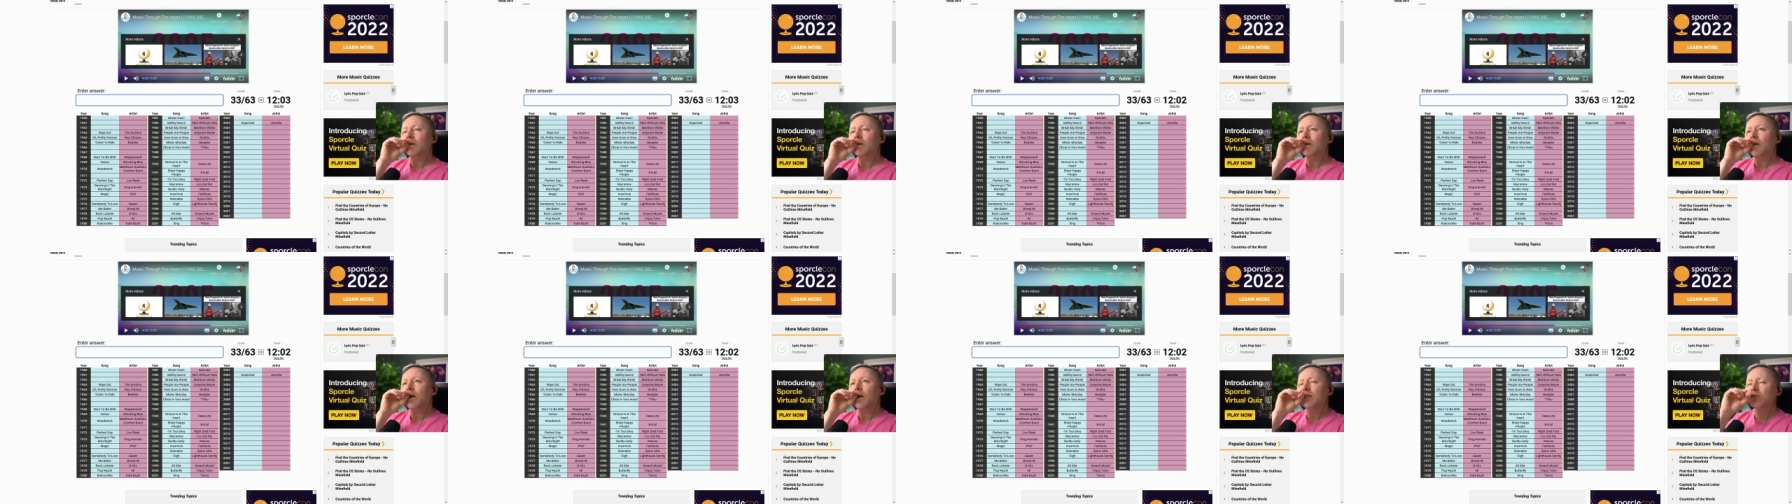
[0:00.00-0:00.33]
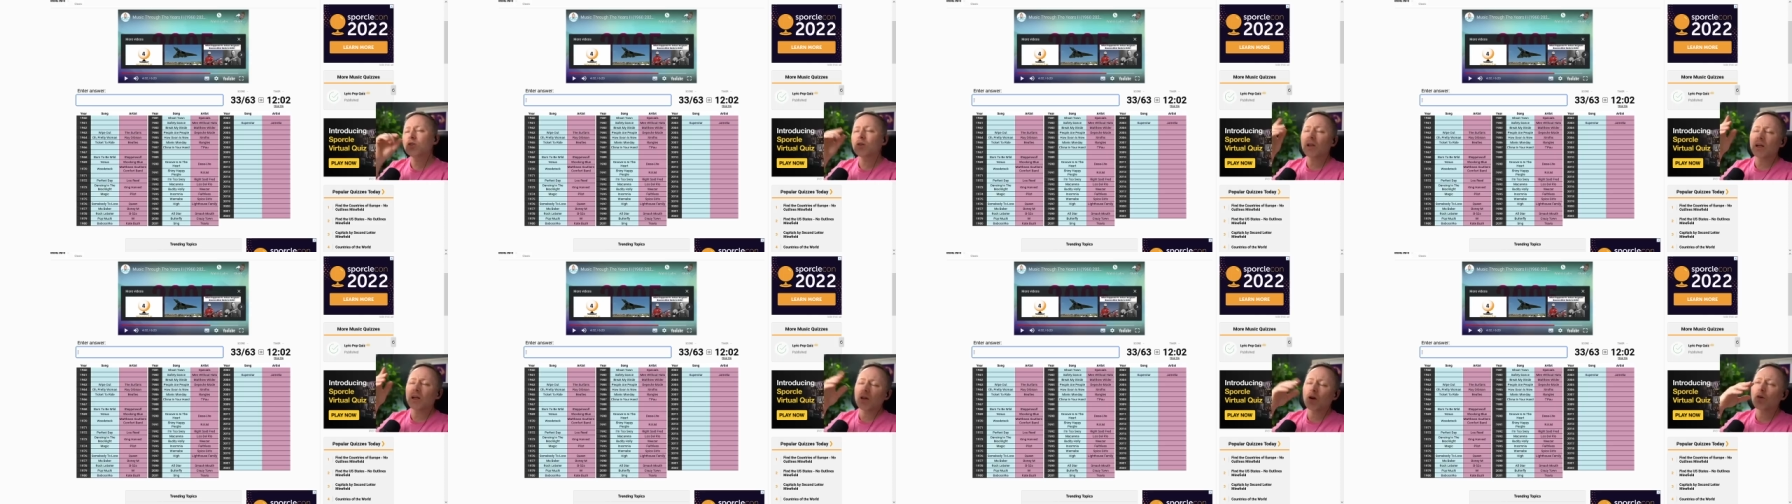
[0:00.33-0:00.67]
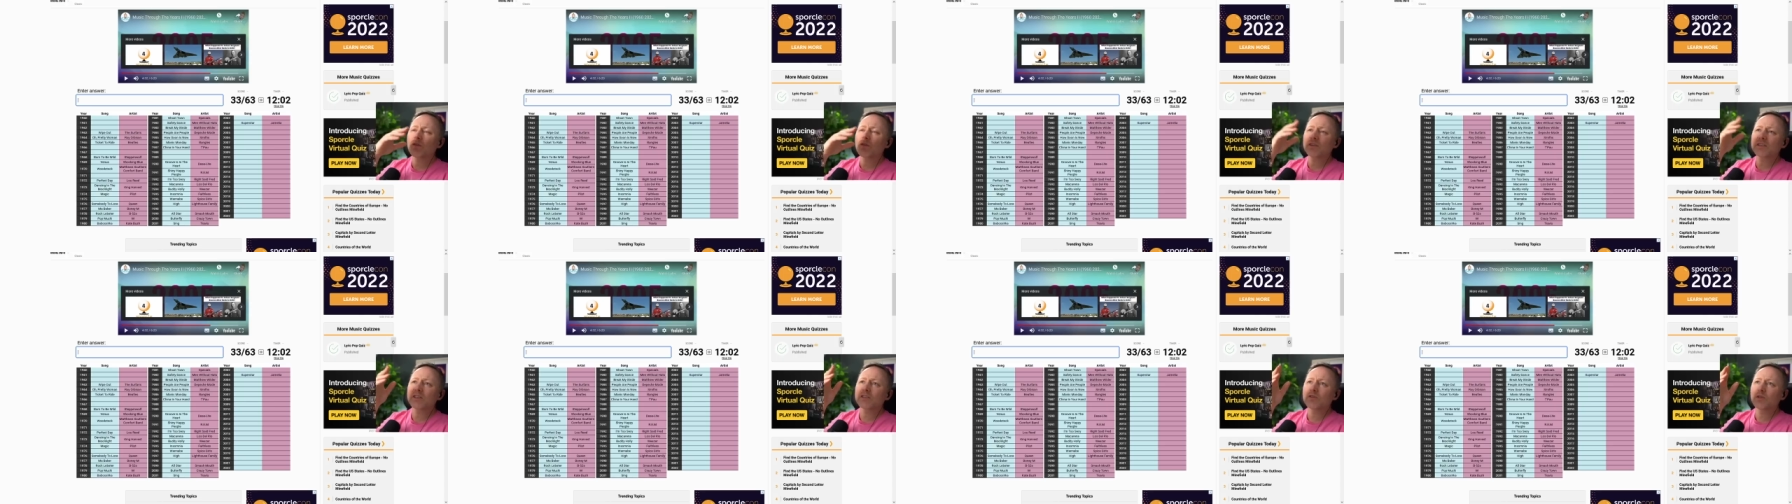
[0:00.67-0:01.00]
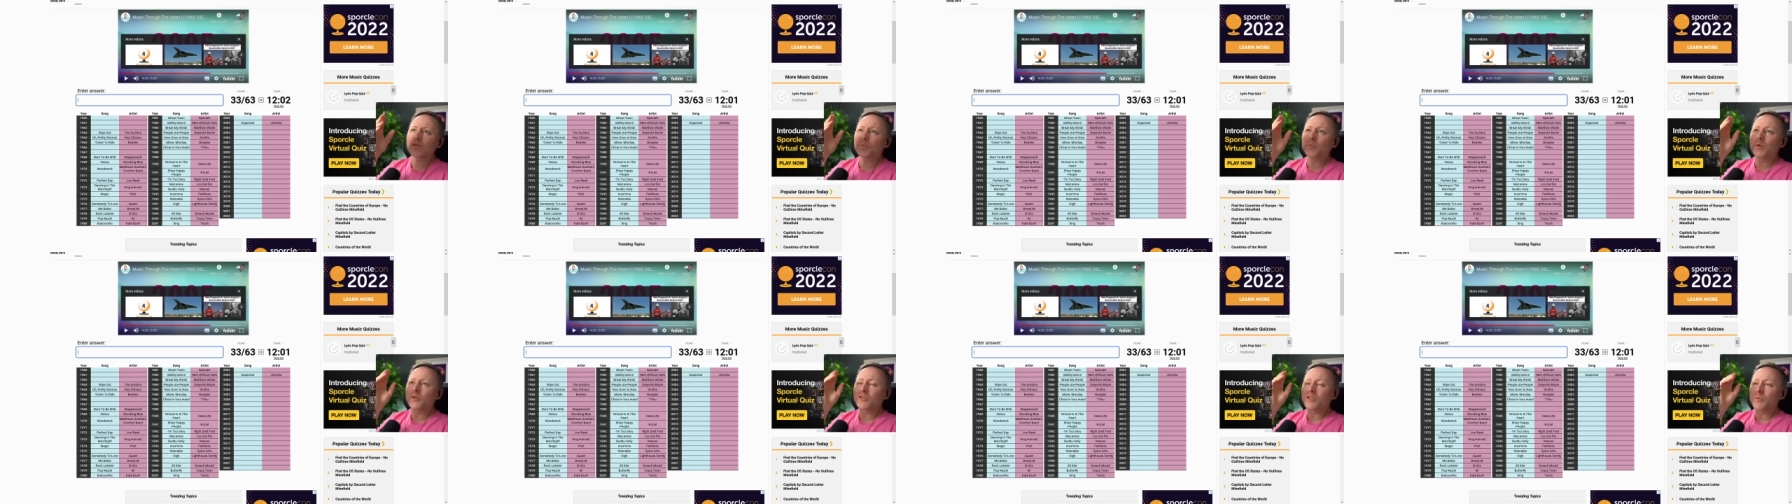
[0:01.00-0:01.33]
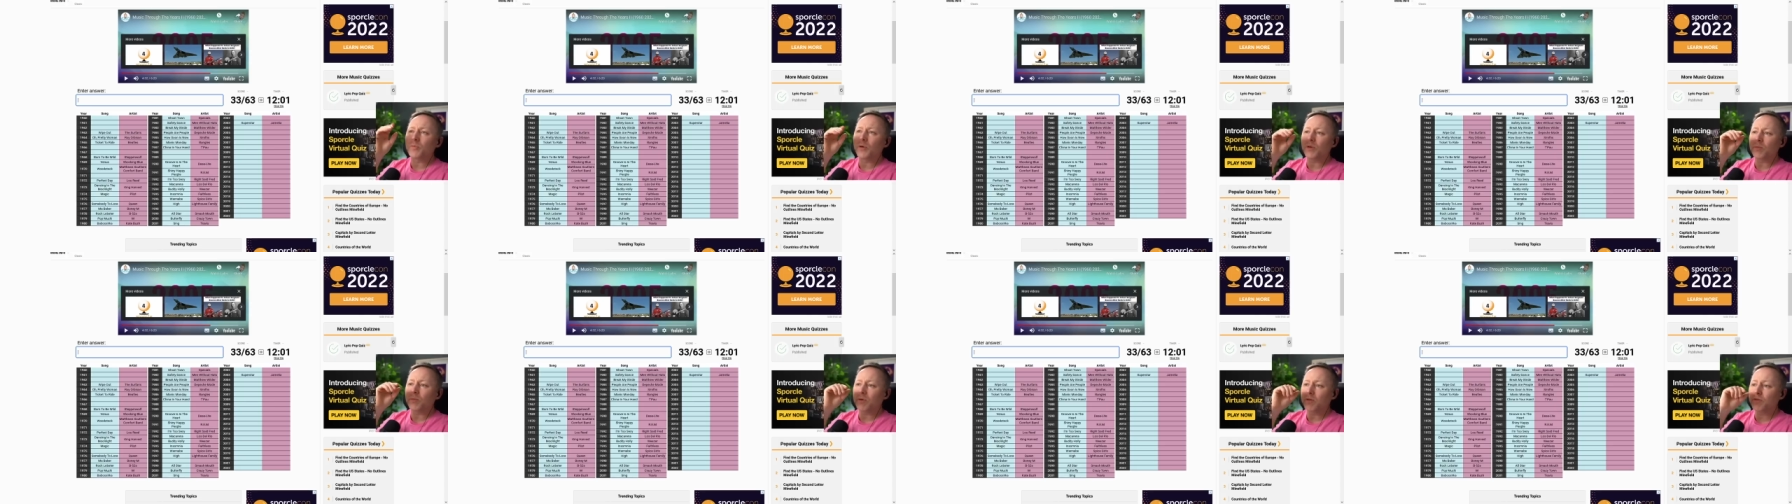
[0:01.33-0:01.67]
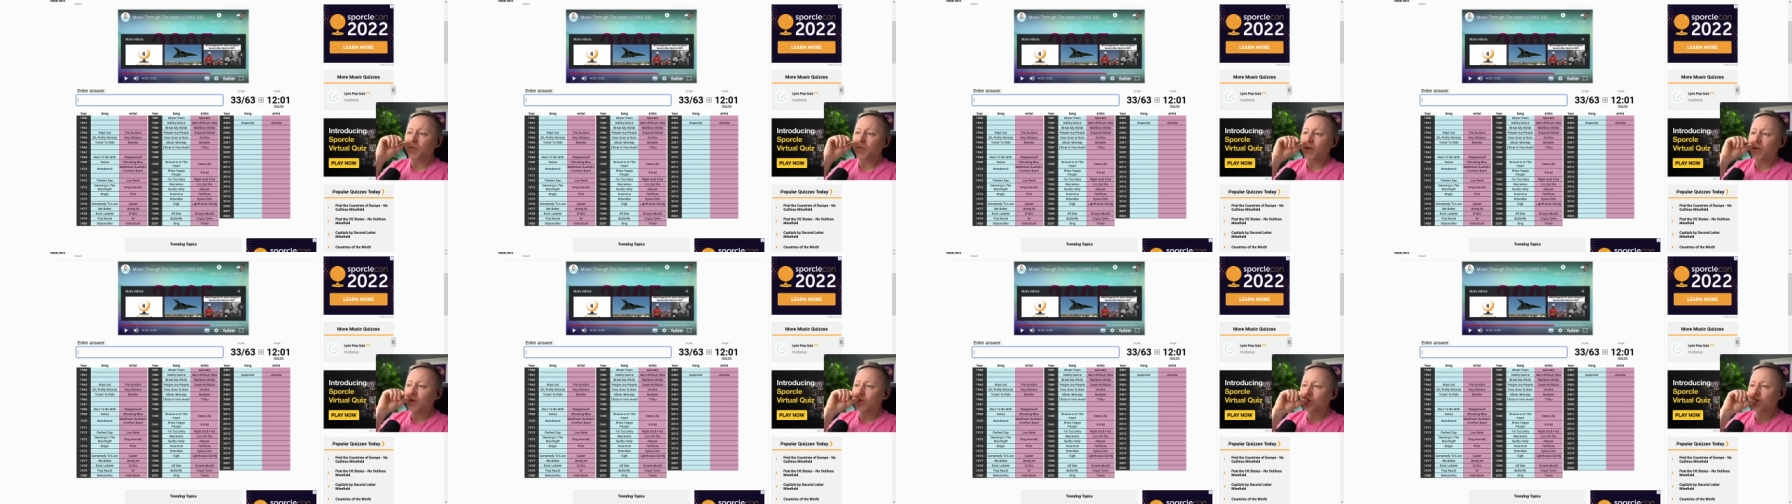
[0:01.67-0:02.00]
It's not, obviously it's not push a button by
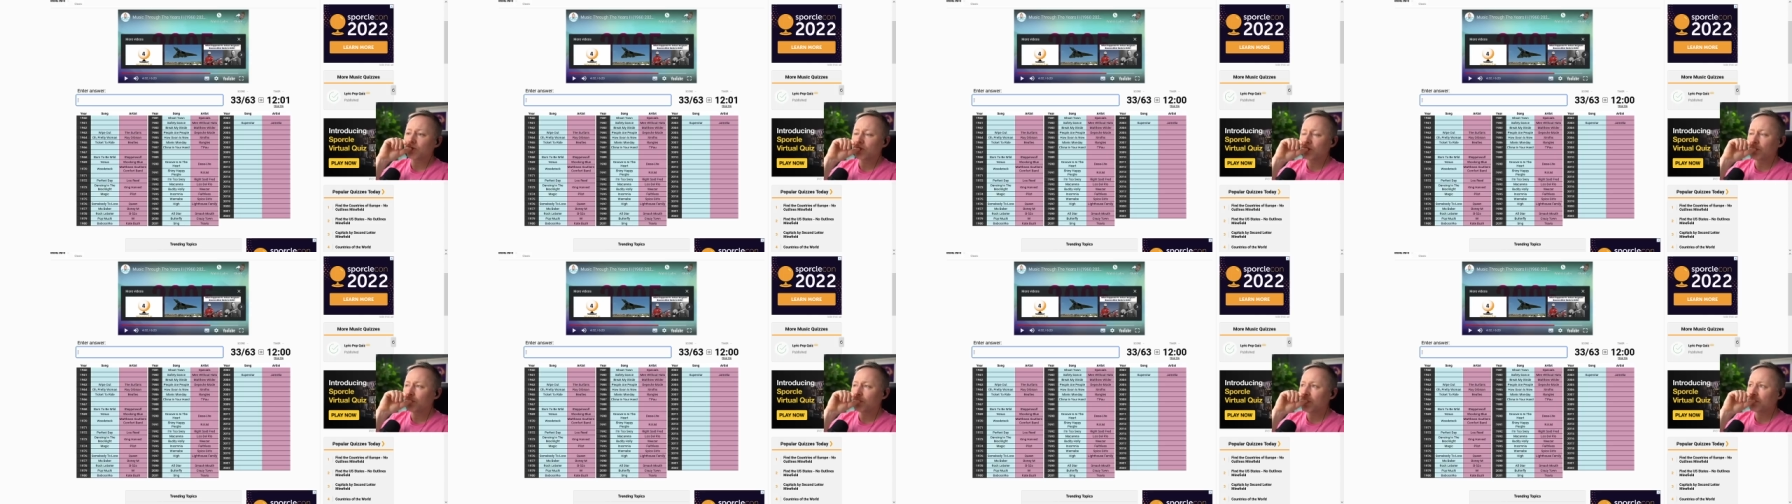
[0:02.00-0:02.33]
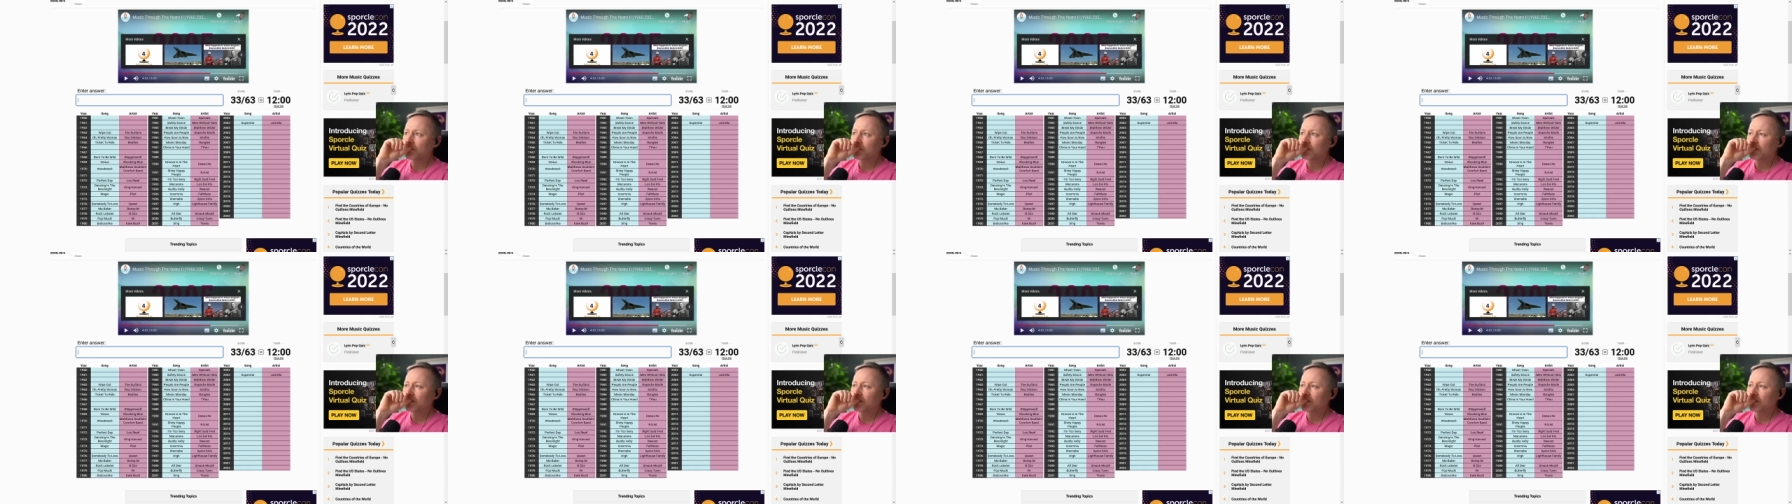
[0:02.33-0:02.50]
fucking Sugar Babes,